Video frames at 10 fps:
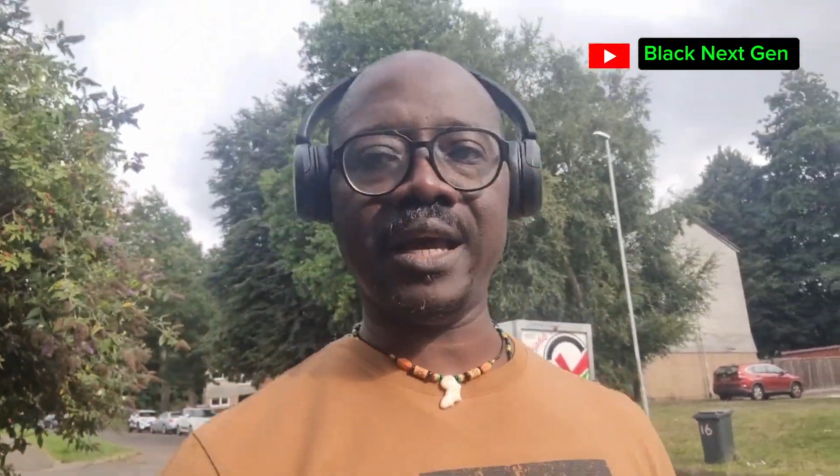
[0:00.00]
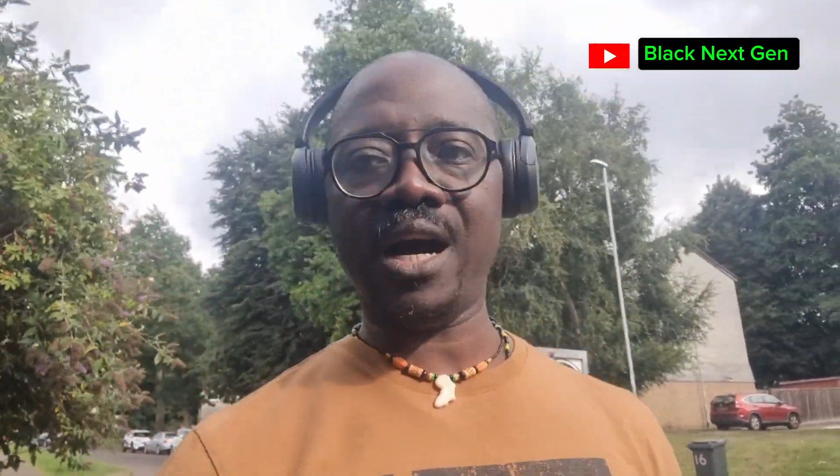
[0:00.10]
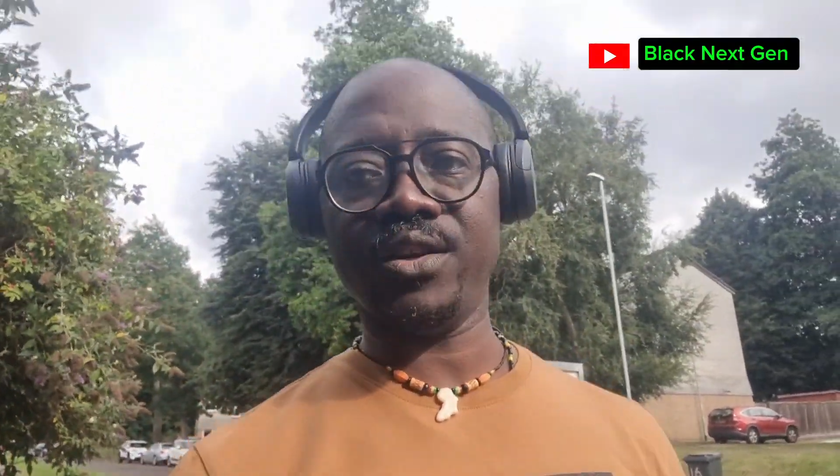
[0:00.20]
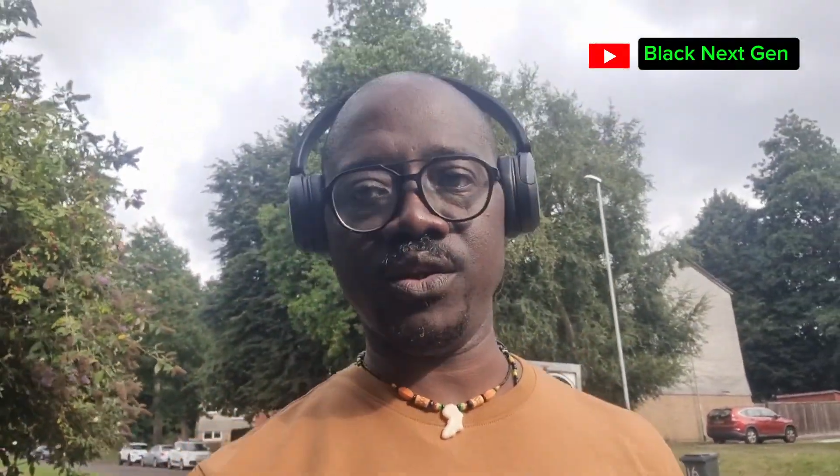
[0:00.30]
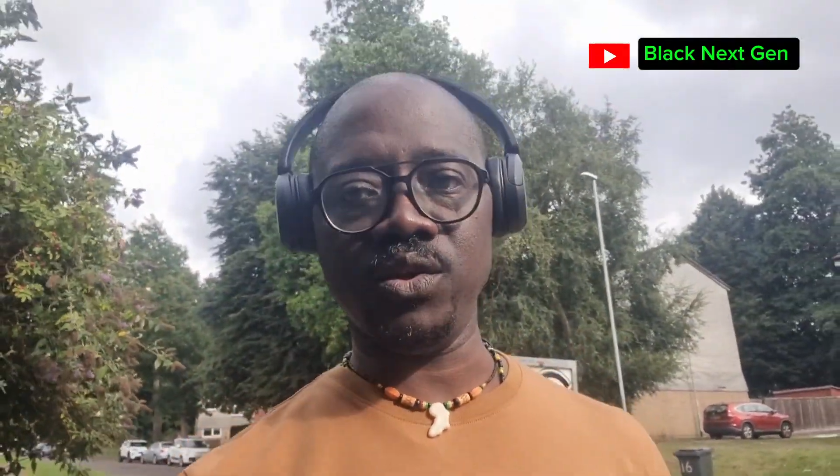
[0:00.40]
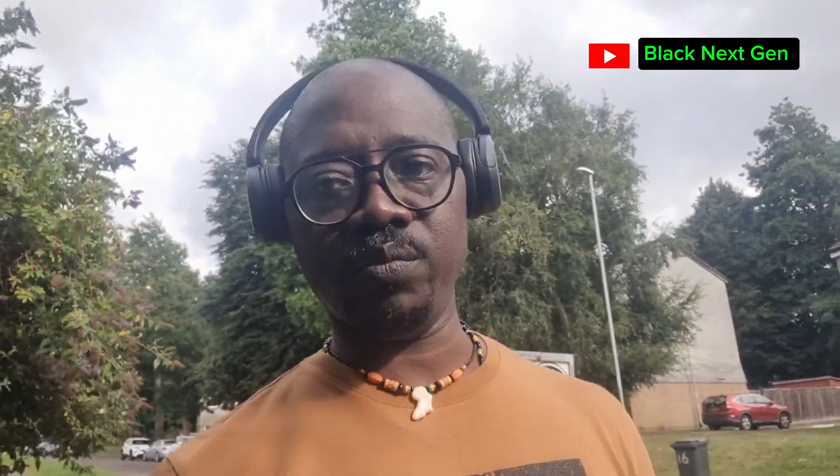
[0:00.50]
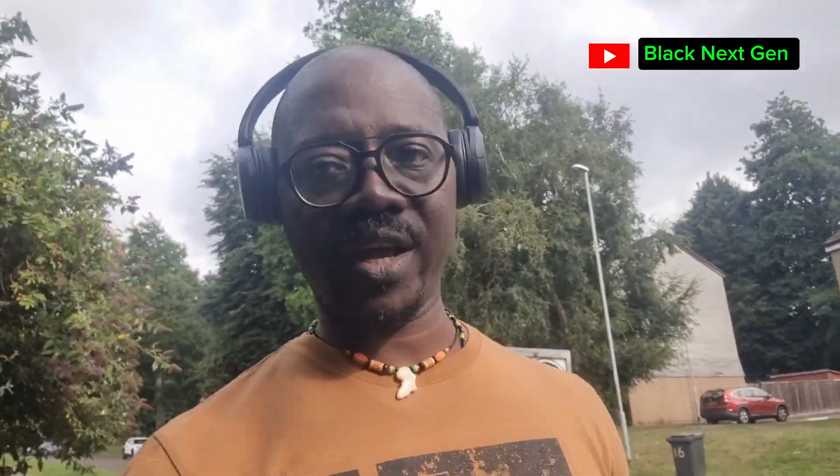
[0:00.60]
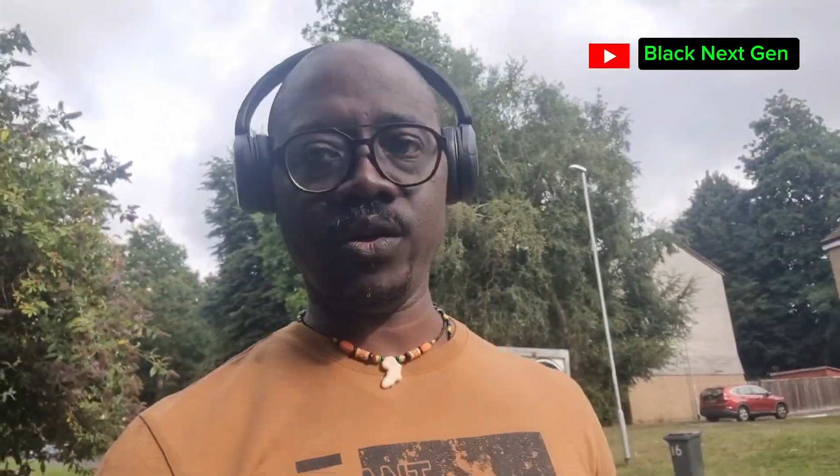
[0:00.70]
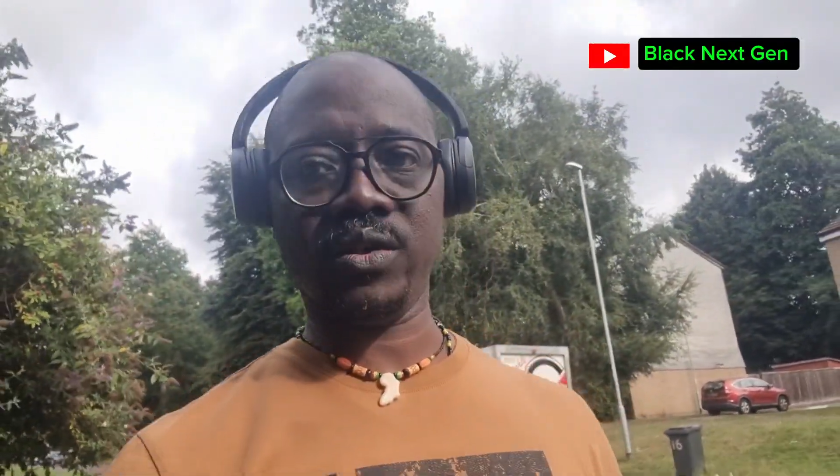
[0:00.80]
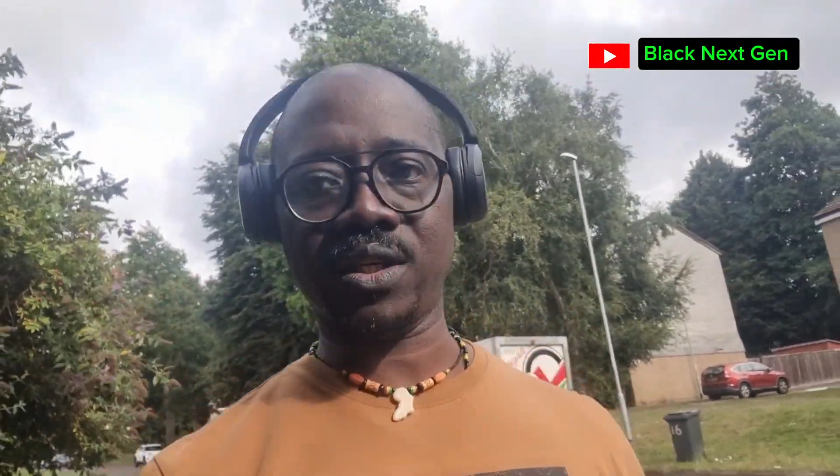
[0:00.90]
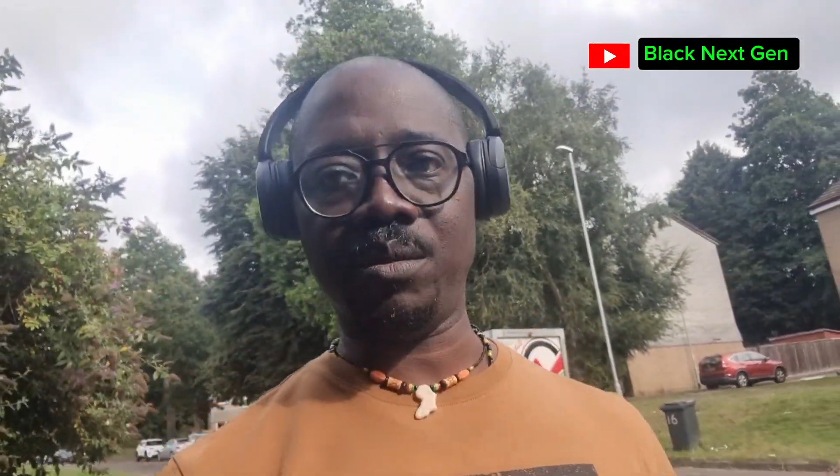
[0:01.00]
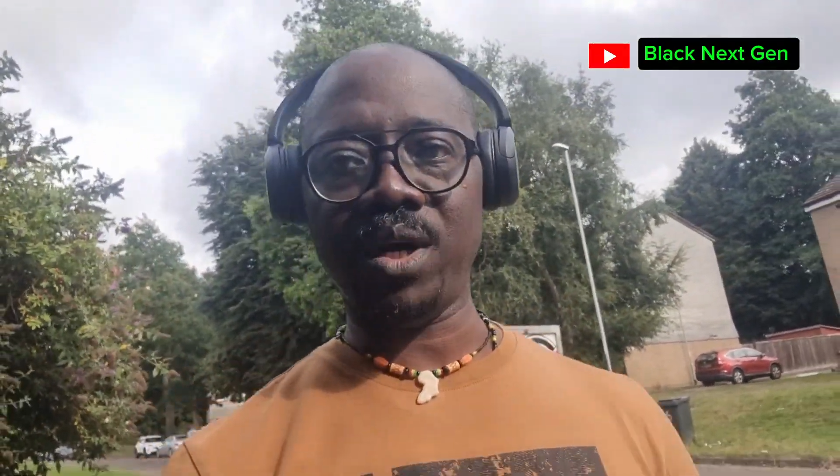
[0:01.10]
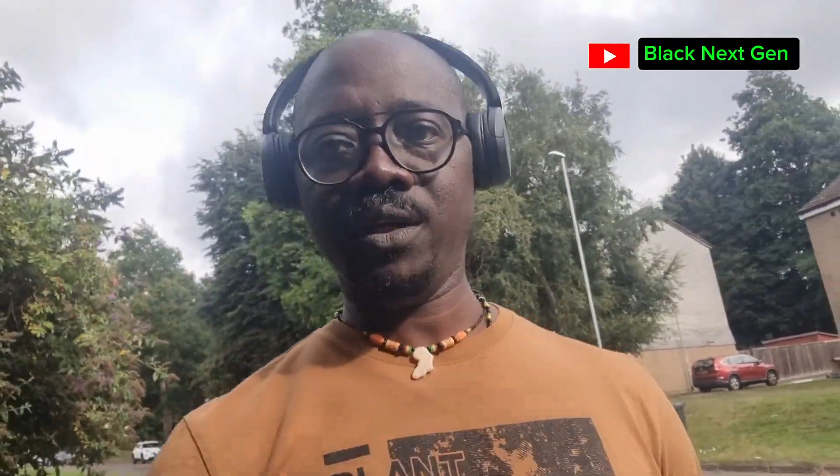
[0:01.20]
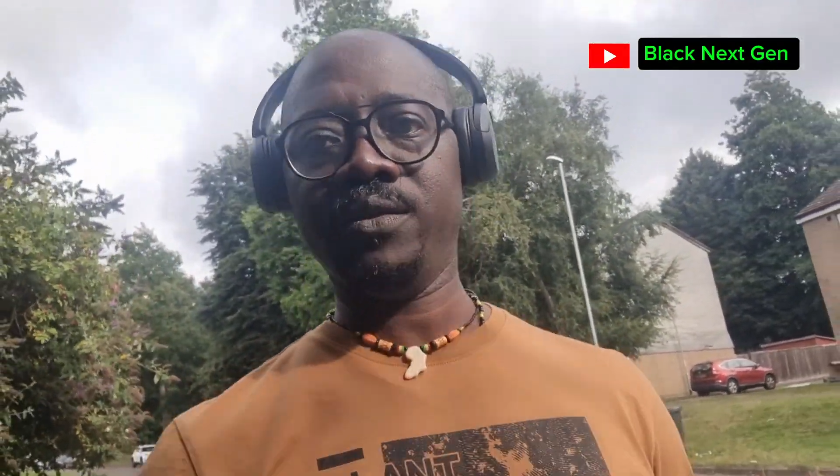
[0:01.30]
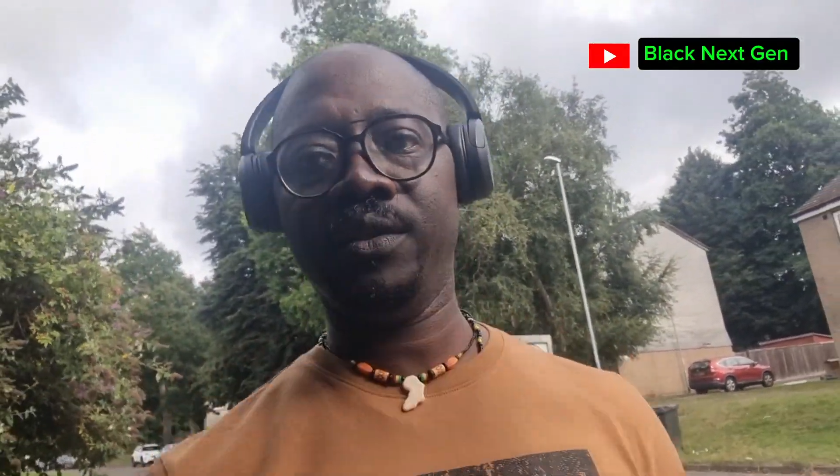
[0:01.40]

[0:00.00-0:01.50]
how did you spend your summer?